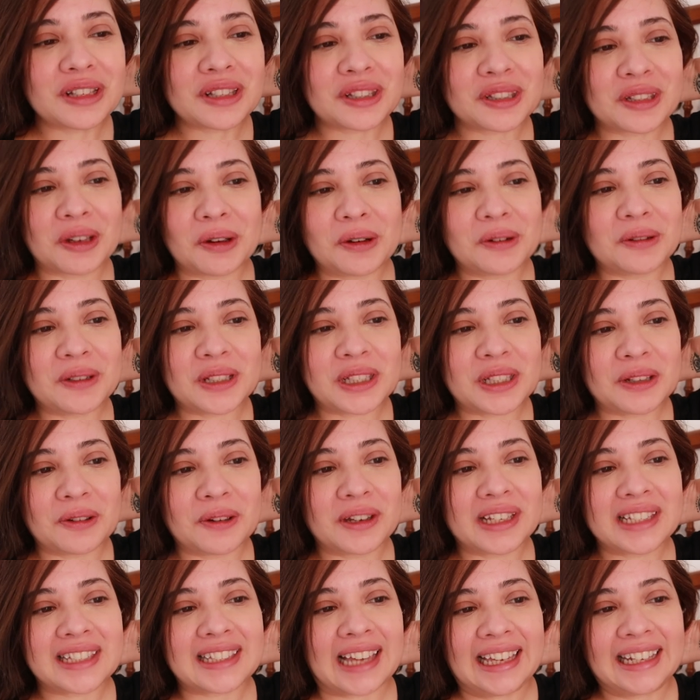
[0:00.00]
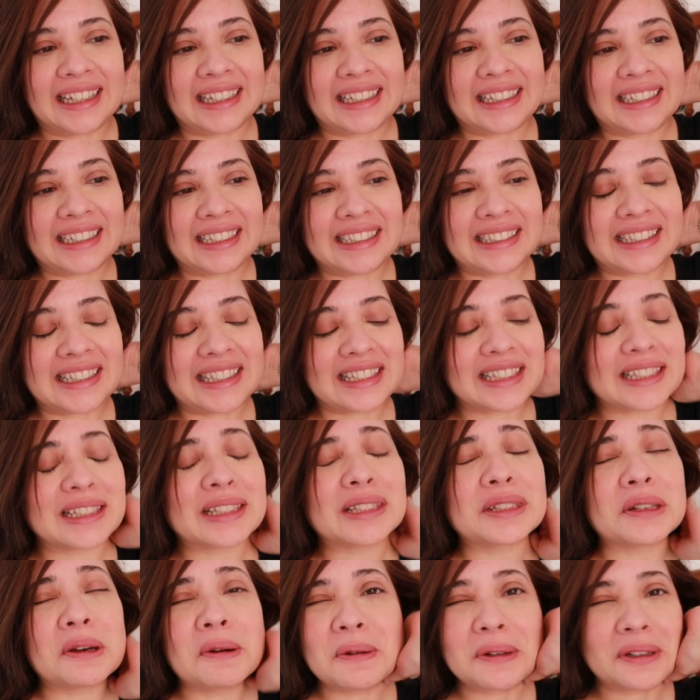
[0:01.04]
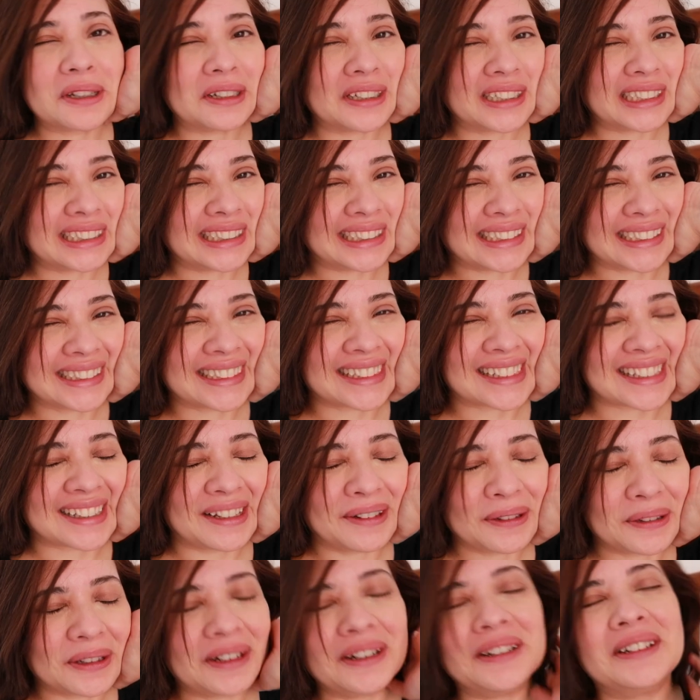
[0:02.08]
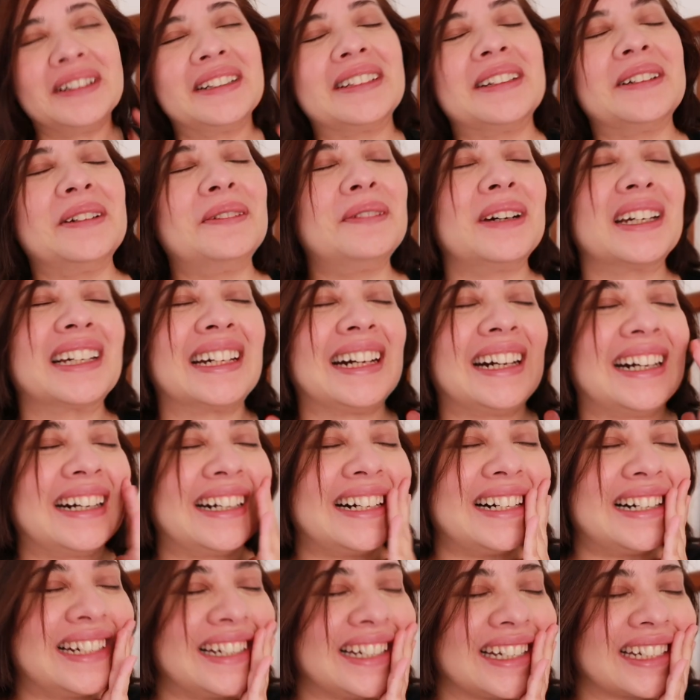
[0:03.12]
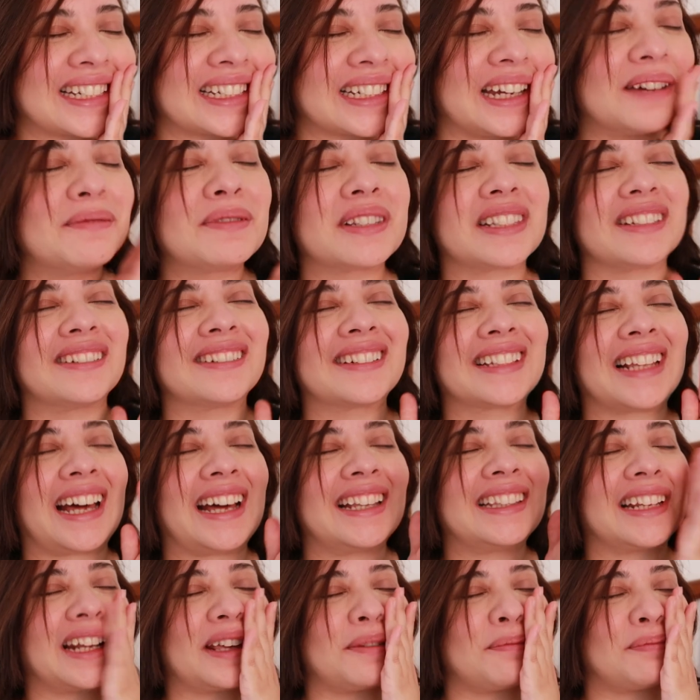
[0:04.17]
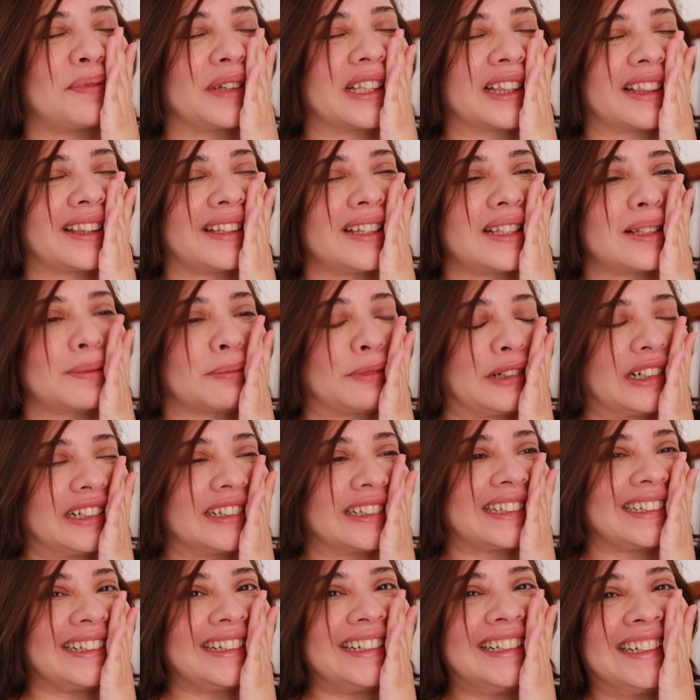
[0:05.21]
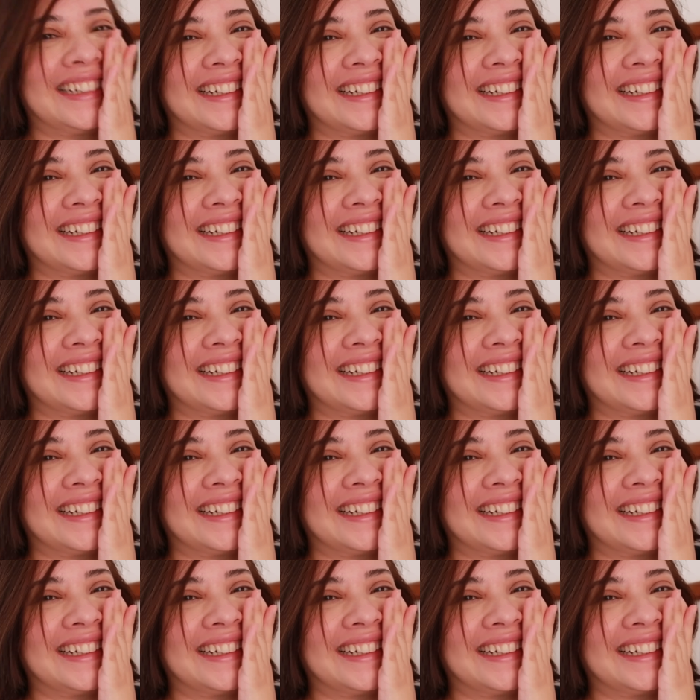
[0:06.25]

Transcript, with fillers: excited. It's so good. It's so good. Oh my gosh. I'm so glad that I picked this book.